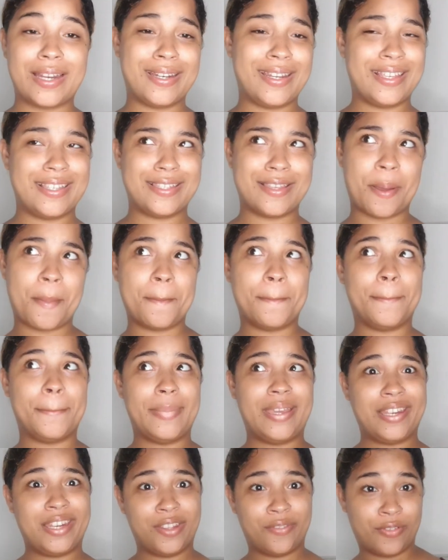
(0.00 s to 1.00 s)
this
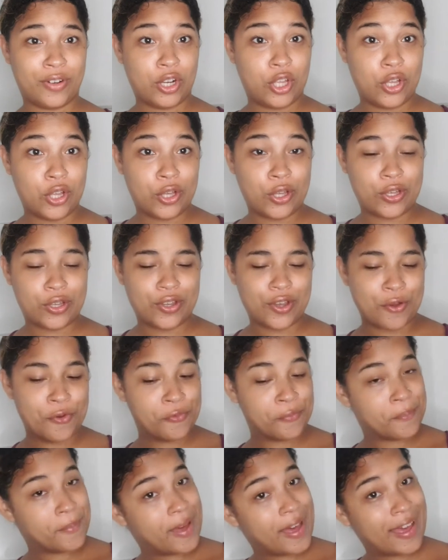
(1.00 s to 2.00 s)
mini vlog
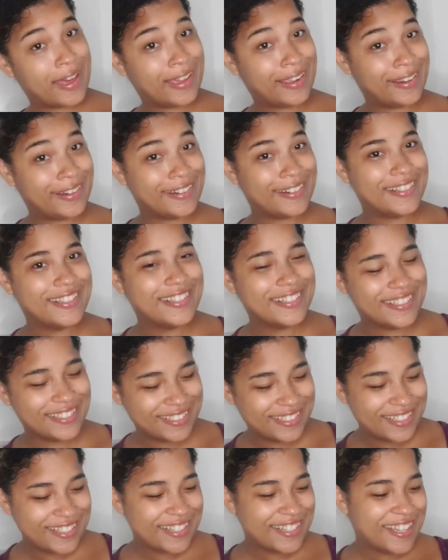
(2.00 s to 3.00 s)
of mine.
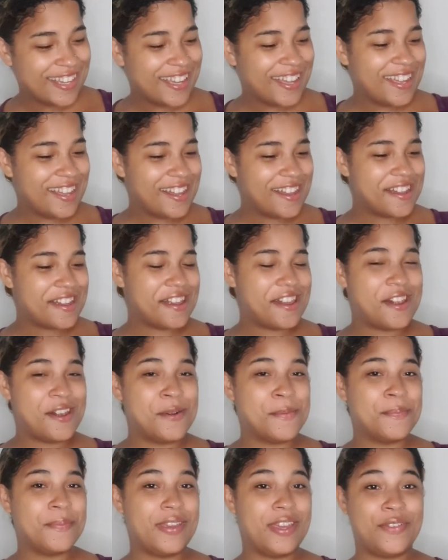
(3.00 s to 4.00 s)

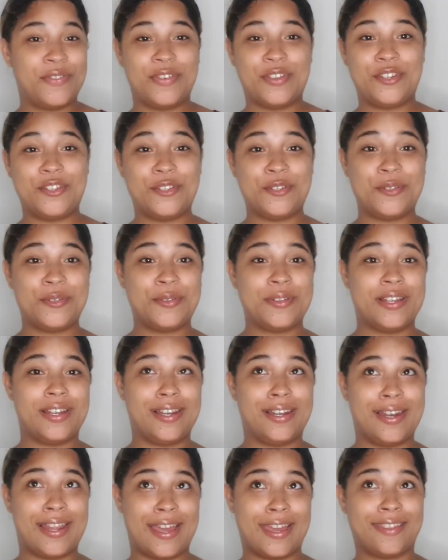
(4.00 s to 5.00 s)
If you do
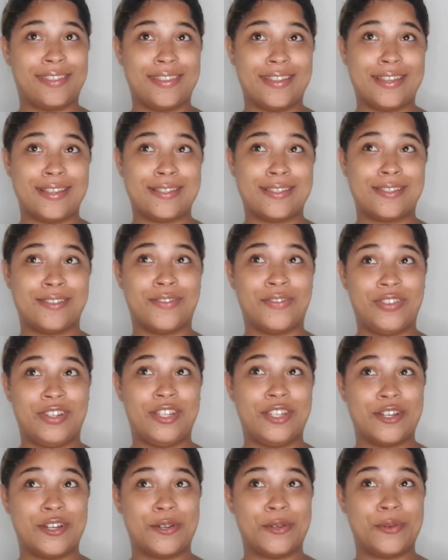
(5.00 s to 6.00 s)
like this
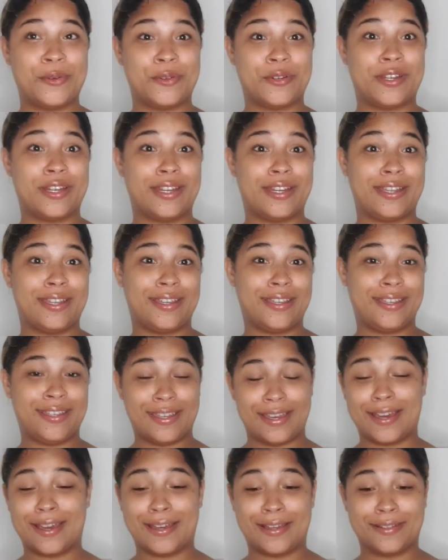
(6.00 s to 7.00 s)
video, or
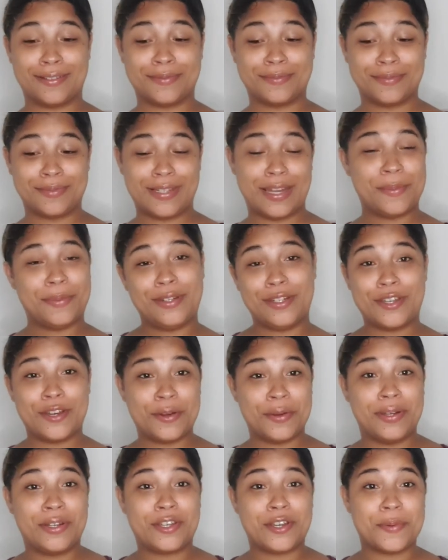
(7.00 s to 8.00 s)
yeah, let me know
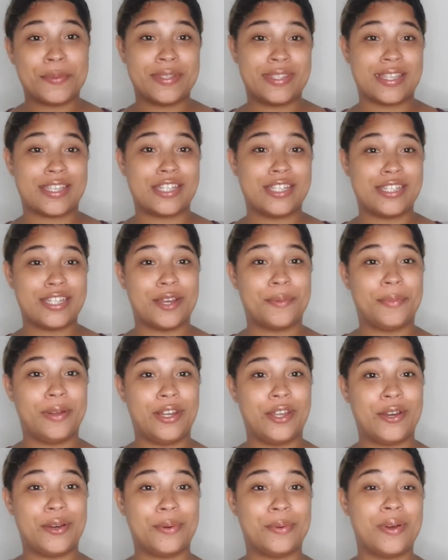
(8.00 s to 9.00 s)
in the comment section down
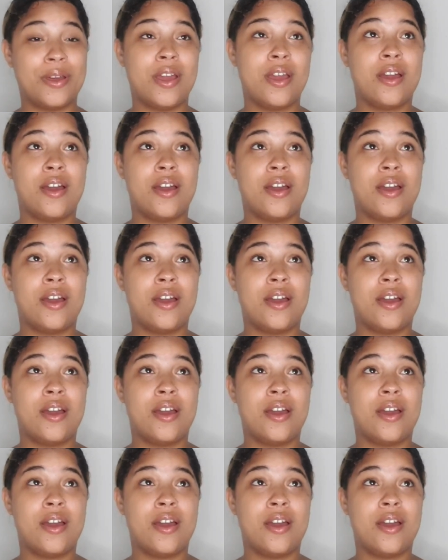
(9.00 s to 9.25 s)
below.